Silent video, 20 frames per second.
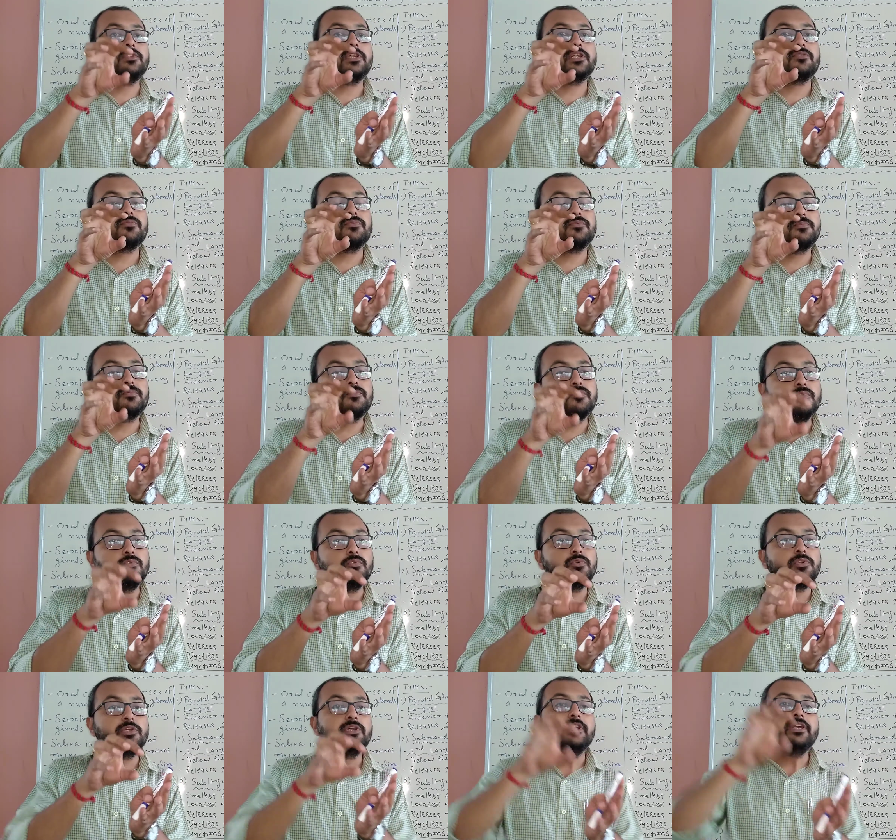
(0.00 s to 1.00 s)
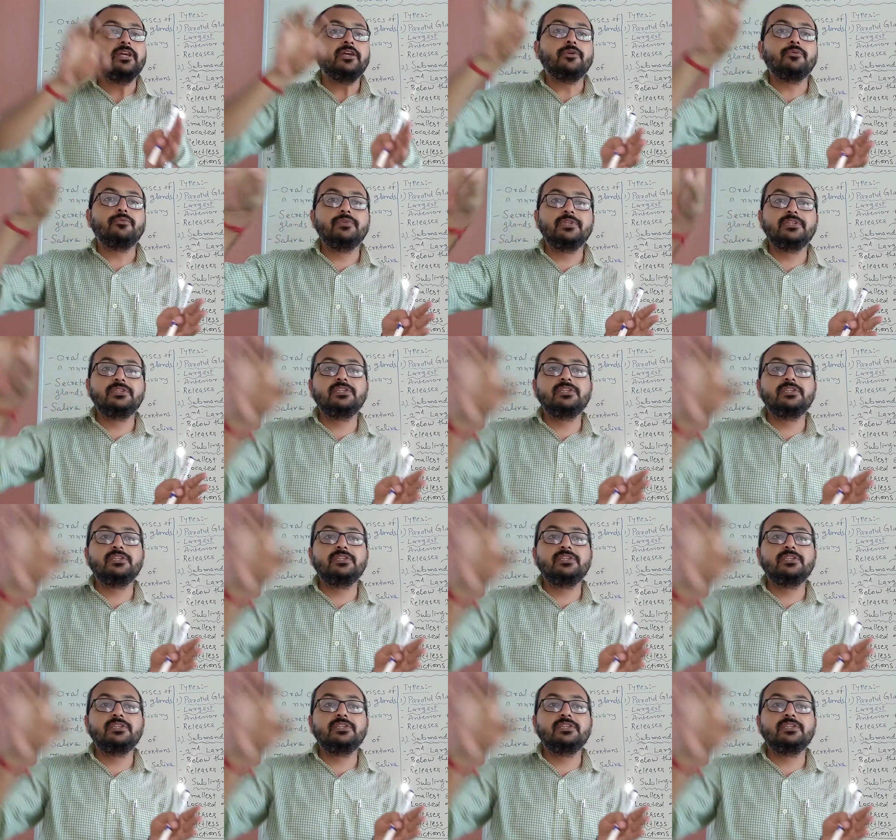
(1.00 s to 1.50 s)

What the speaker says: that food with